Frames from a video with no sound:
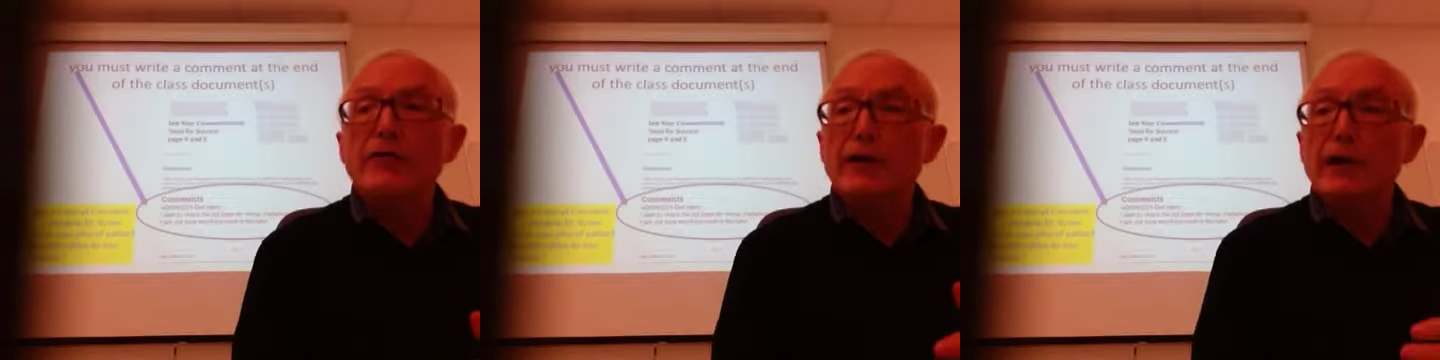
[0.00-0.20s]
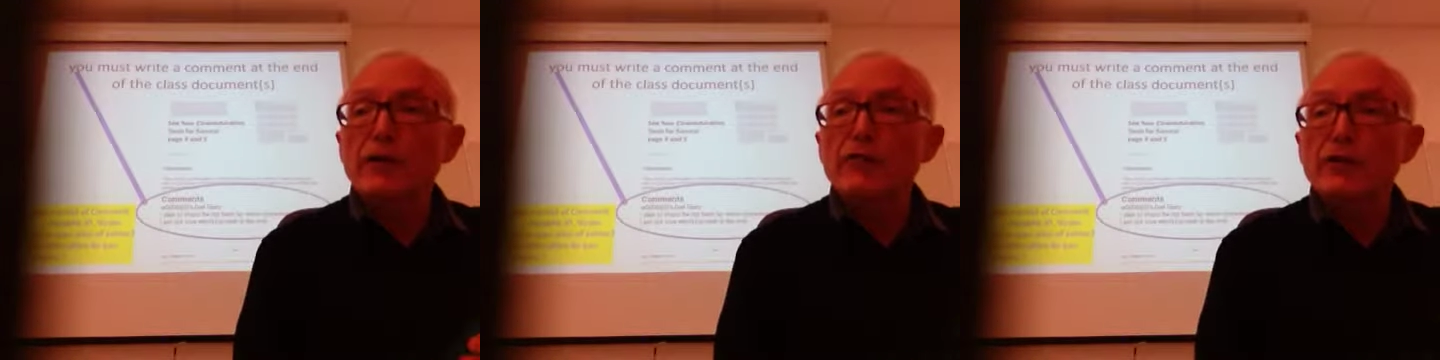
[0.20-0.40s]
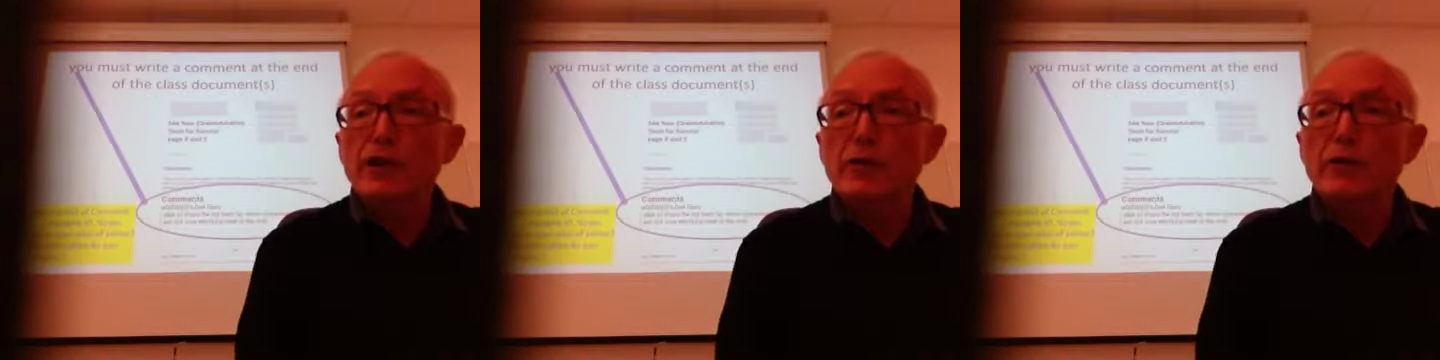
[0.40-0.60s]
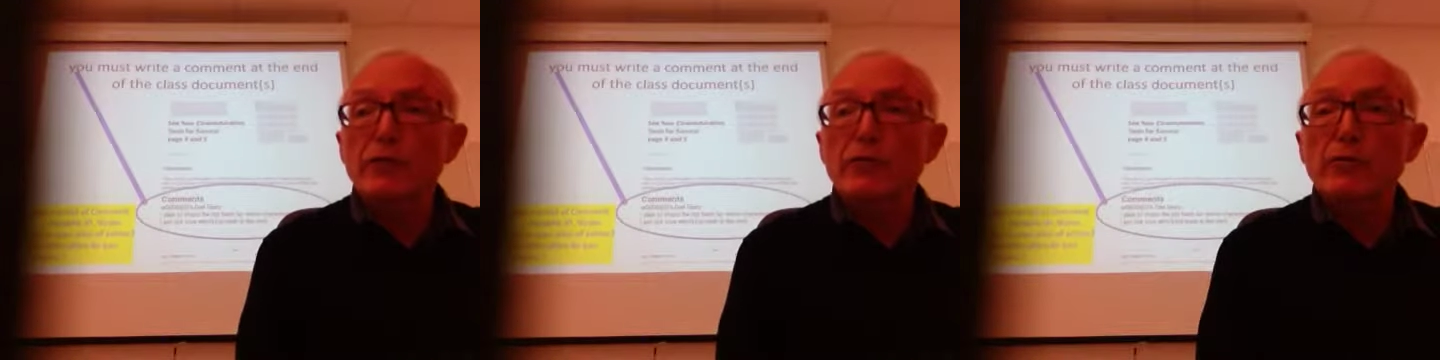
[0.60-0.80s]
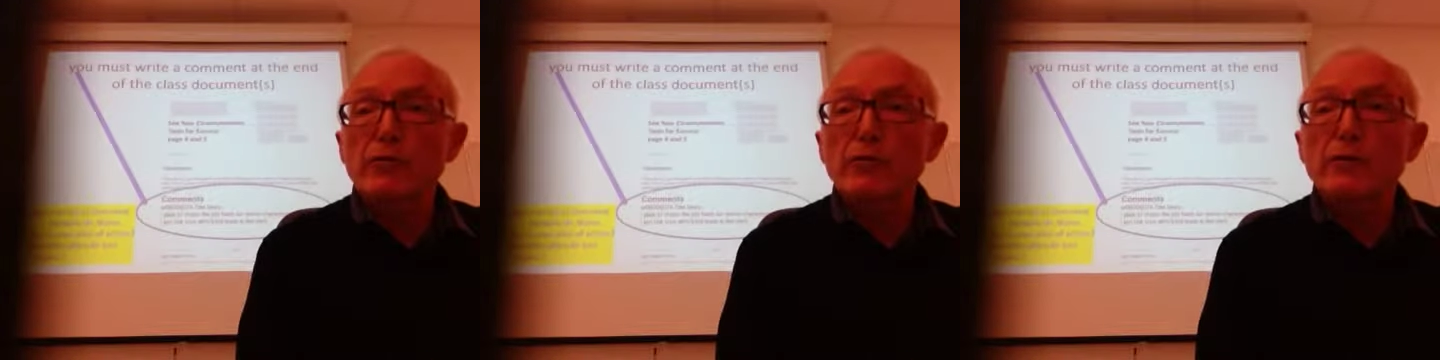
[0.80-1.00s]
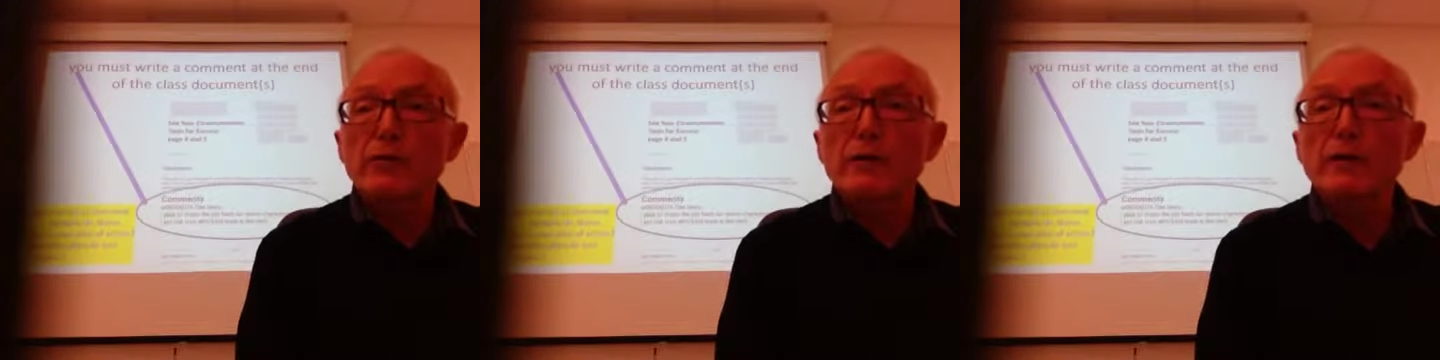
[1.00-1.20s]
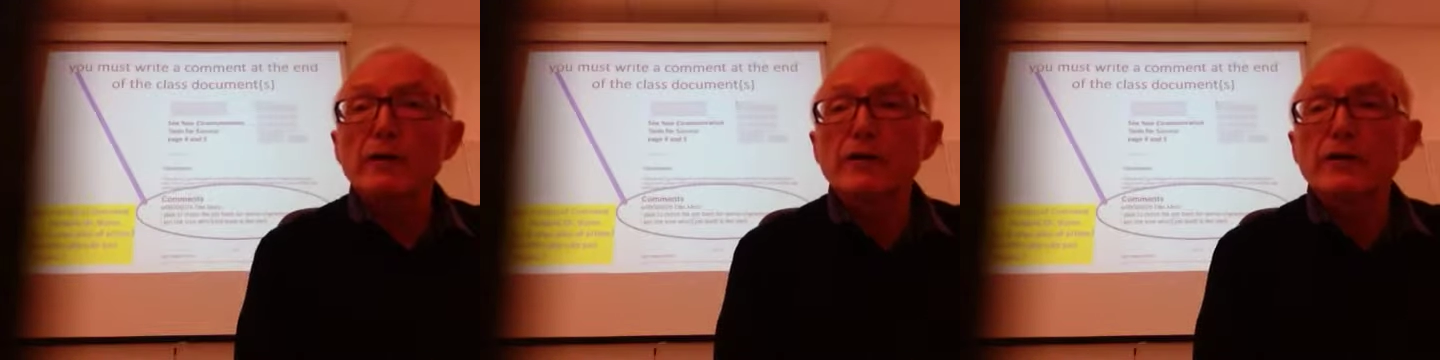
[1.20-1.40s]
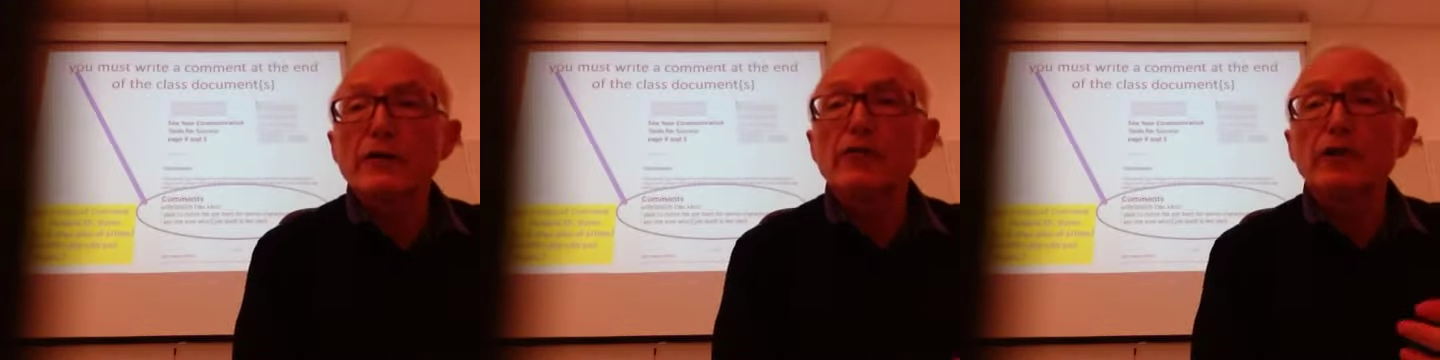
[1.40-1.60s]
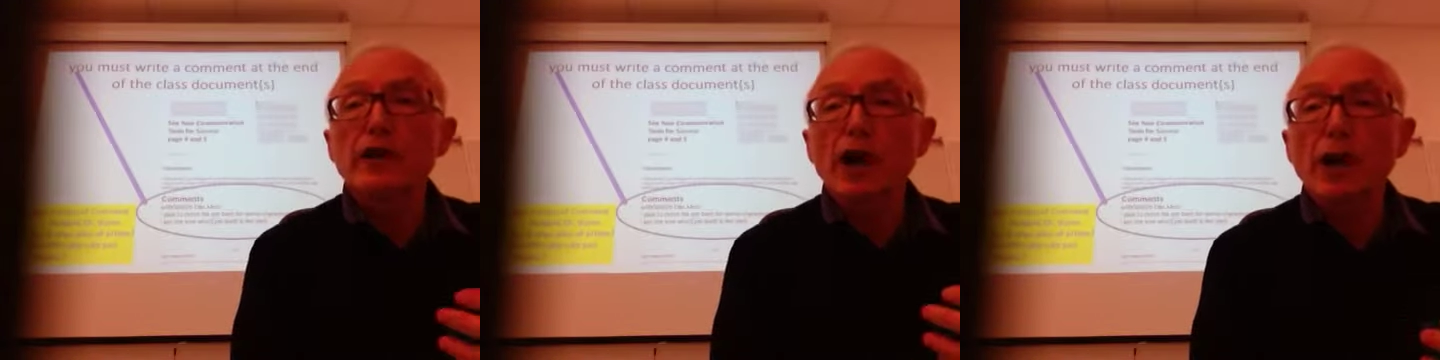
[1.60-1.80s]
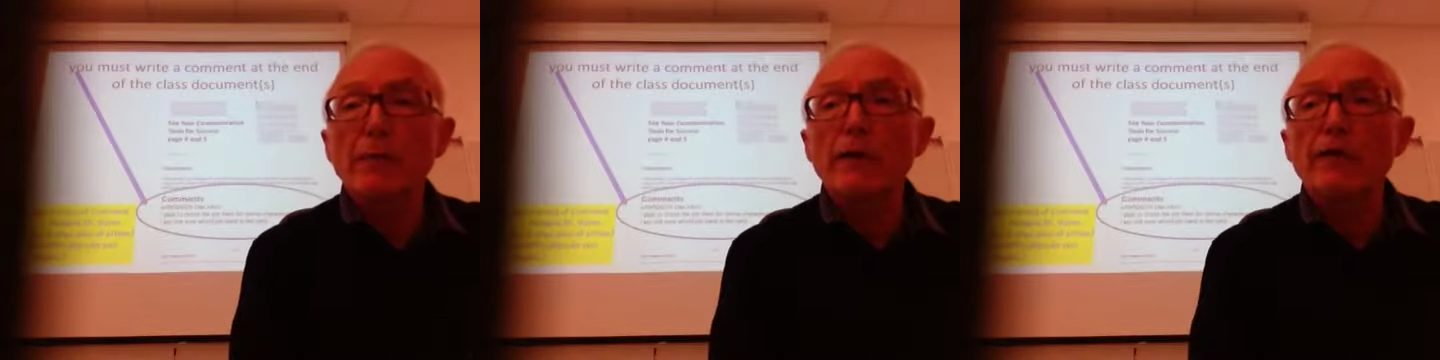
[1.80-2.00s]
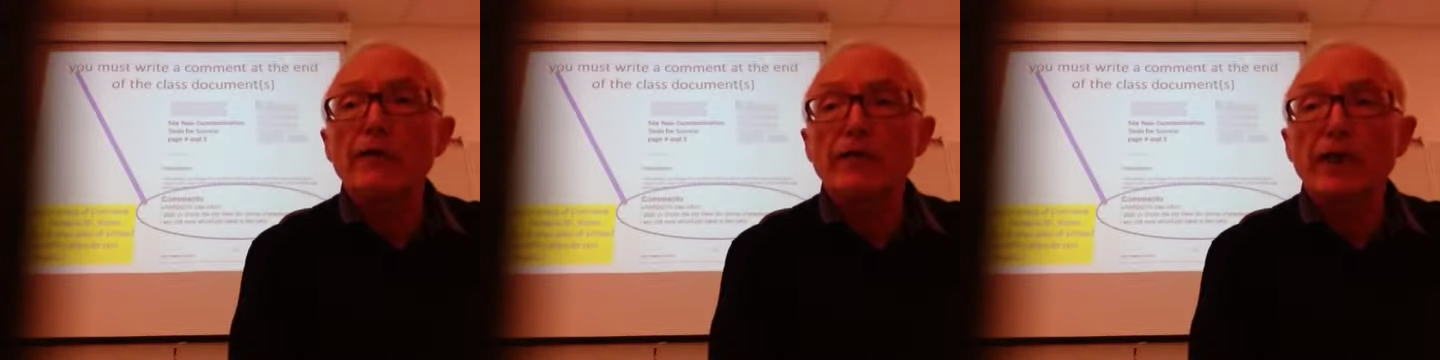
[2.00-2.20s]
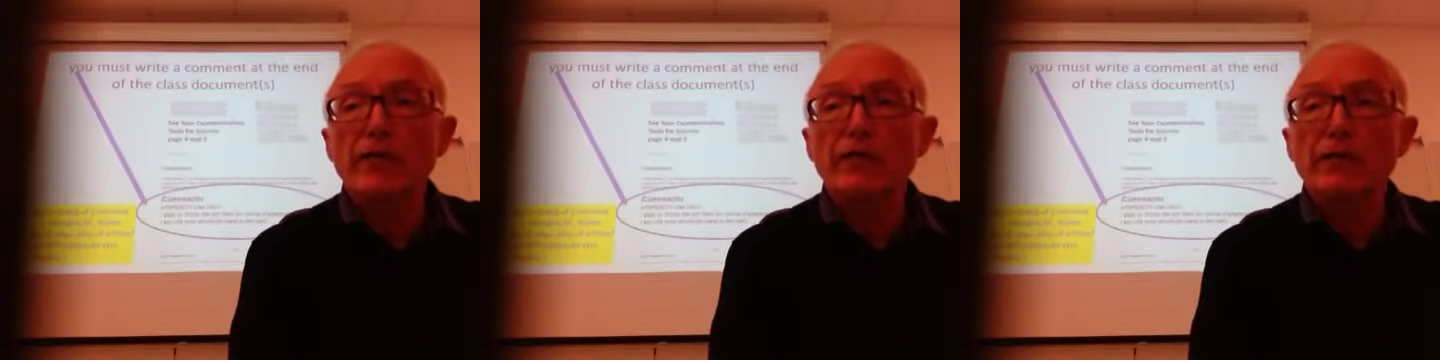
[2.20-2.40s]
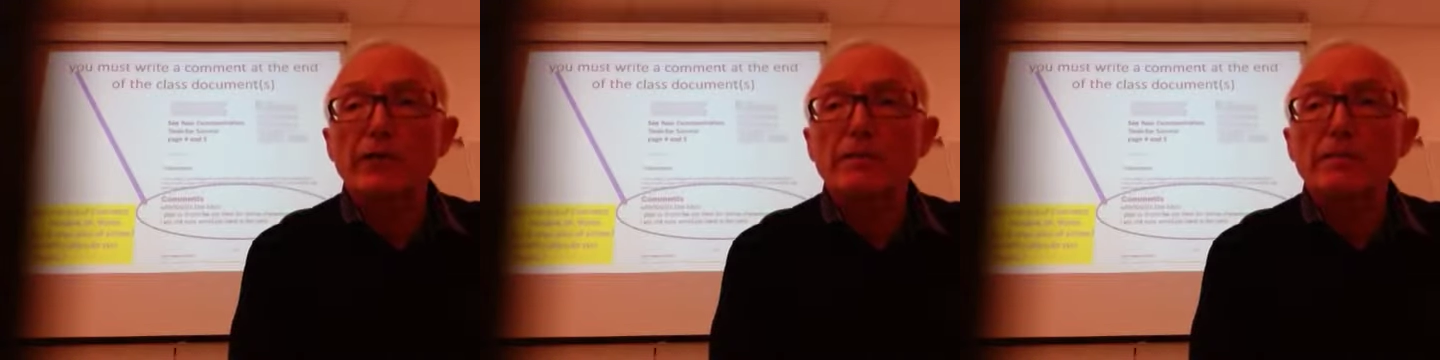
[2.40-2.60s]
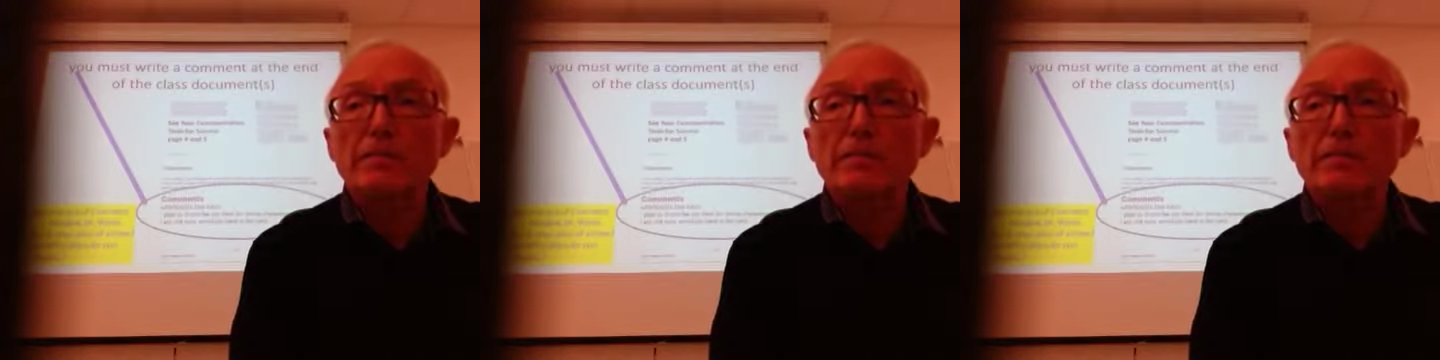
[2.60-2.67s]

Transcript: that I share with you, there's a comment section.